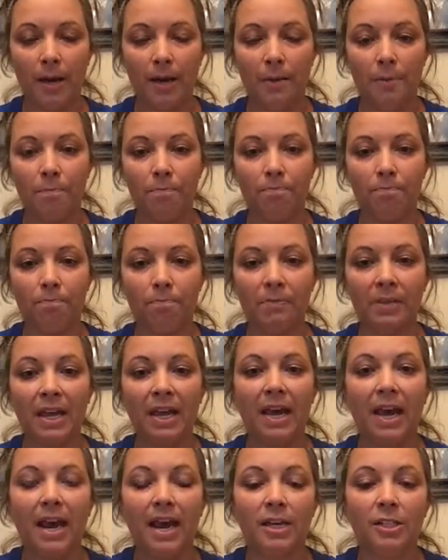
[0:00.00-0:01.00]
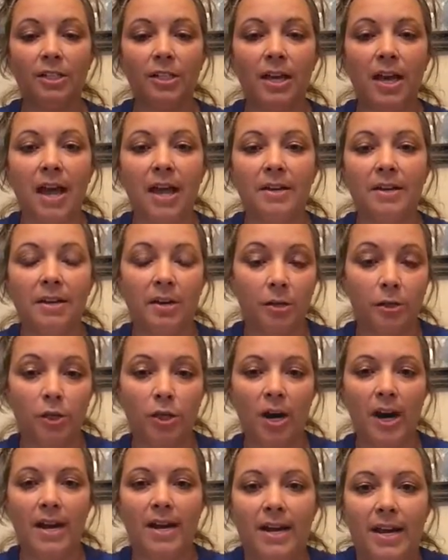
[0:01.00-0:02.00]
and I actually had done a
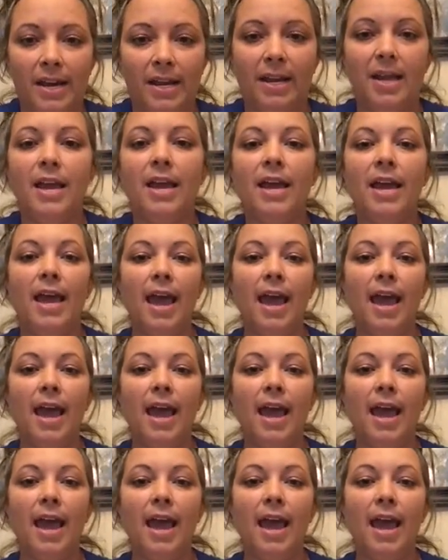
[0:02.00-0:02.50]
training,